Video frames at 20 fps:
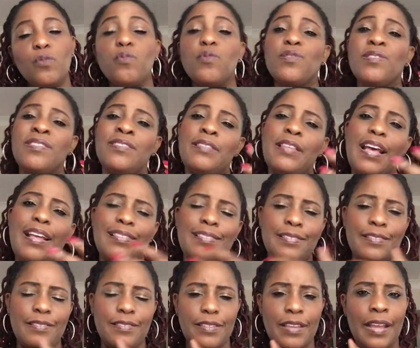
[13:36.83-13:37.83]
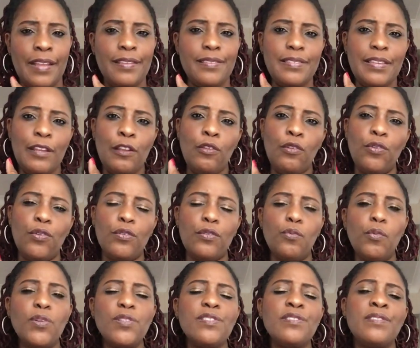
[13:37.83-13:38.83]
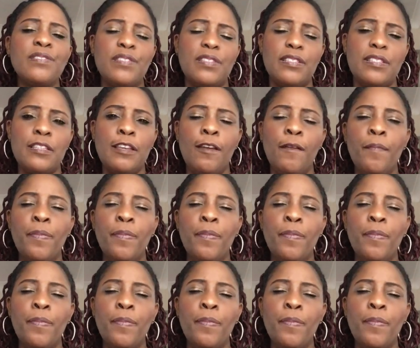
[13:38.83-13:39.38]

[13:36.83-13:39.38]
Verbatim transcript: was saddened. And he said, Lord, what is it?